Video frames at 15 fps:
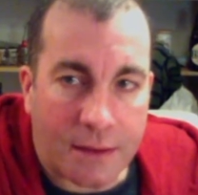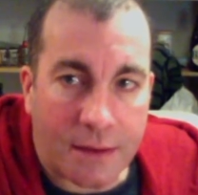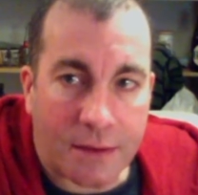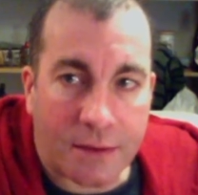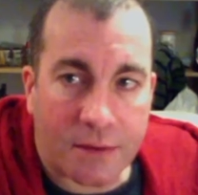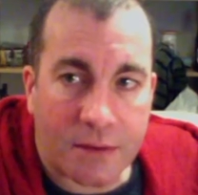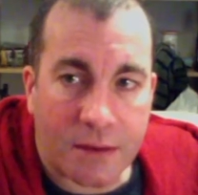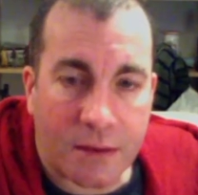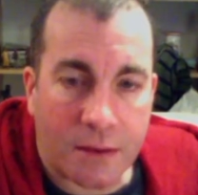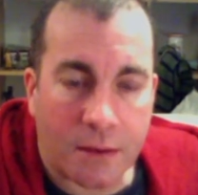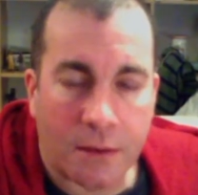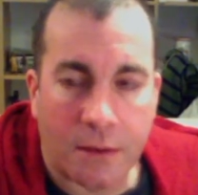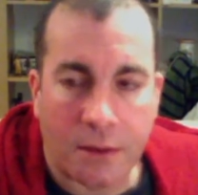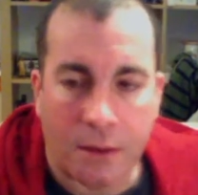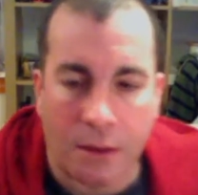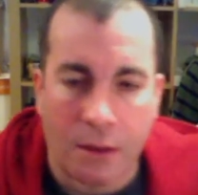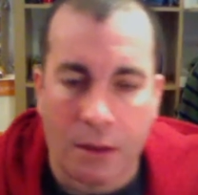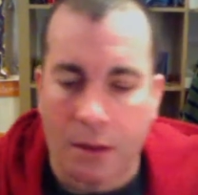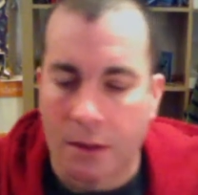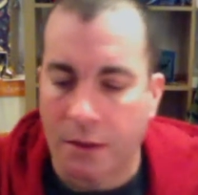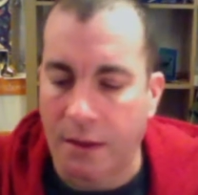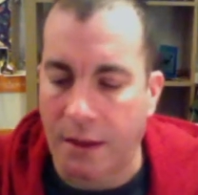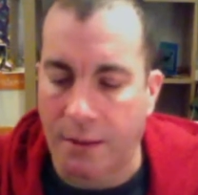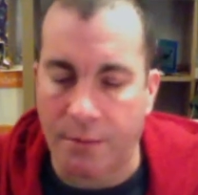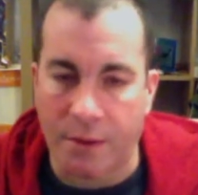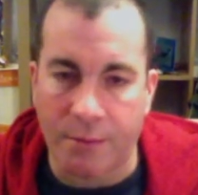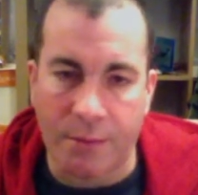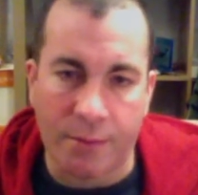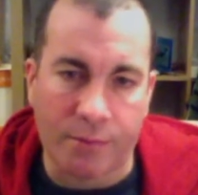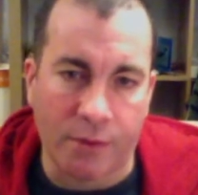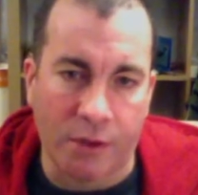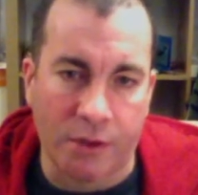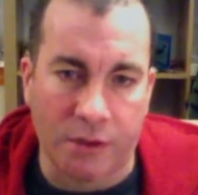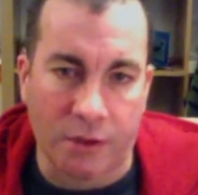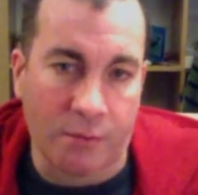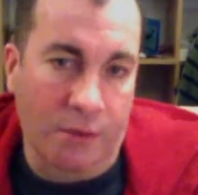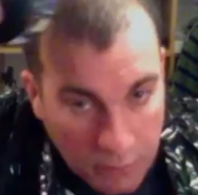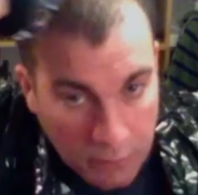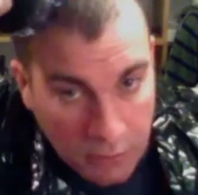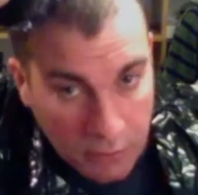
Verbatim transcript: it, it, okay, I'm, I'm unplugging it.